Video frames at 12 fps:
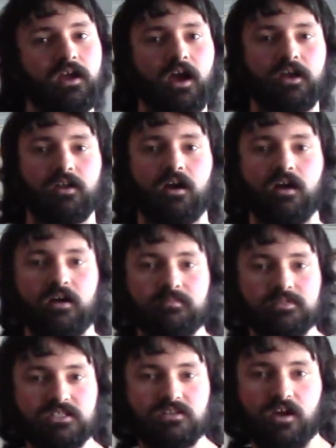and I'm
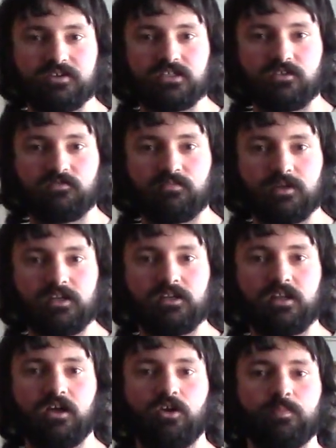starting from a
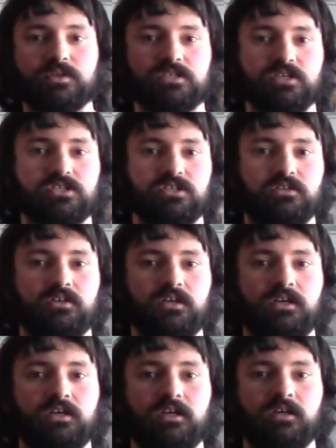low position,
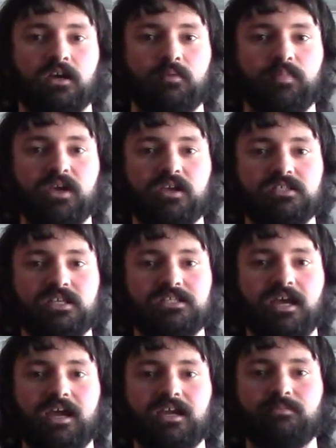and because
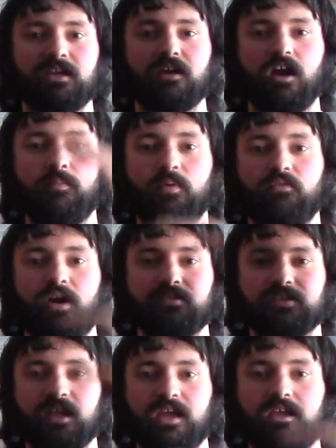he's aiming up
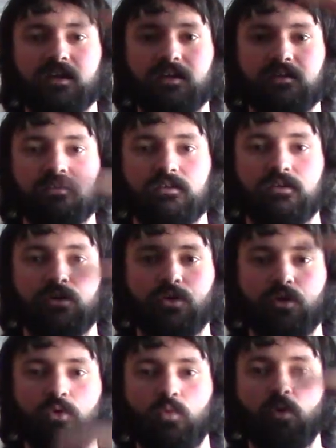around here,
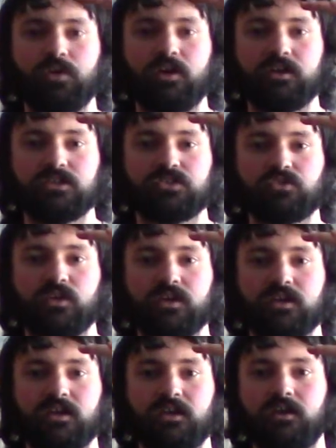when I
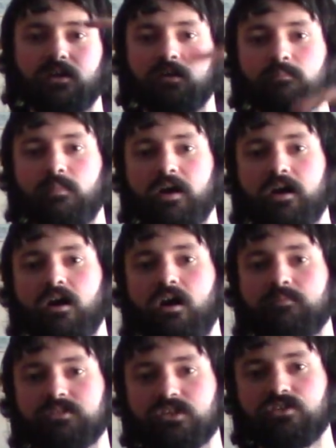strike, my
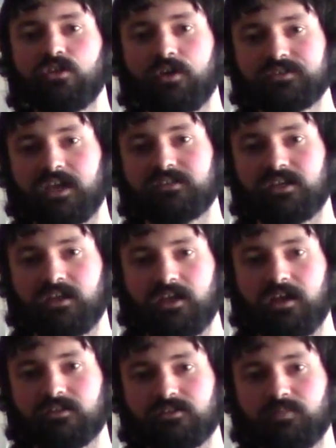arms are not getting
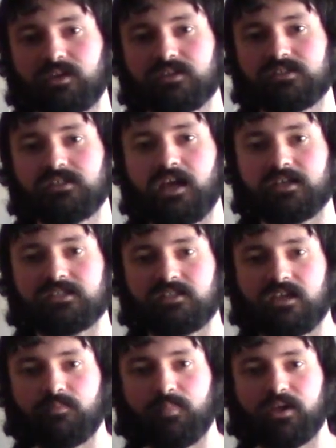hit because yes,
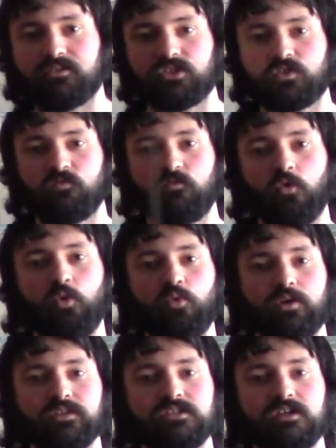they punch
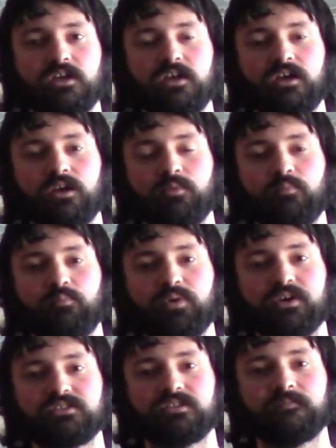forwards,
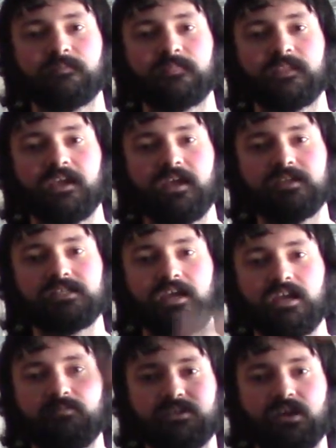but his
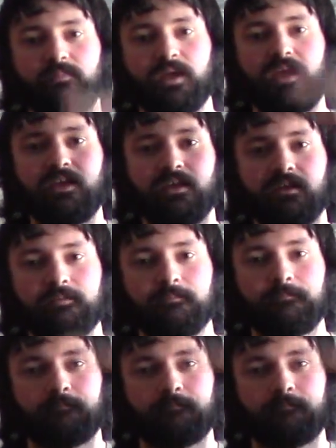aim is up here.